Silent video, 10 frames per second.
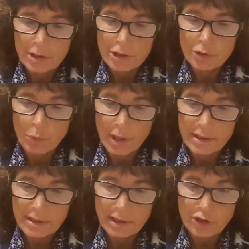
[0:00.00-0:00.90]
Swann
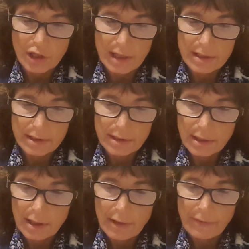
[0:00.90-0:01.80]
suggests
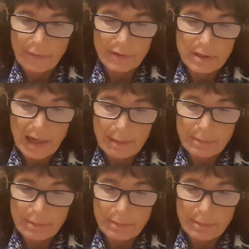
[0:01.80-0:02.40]
that the type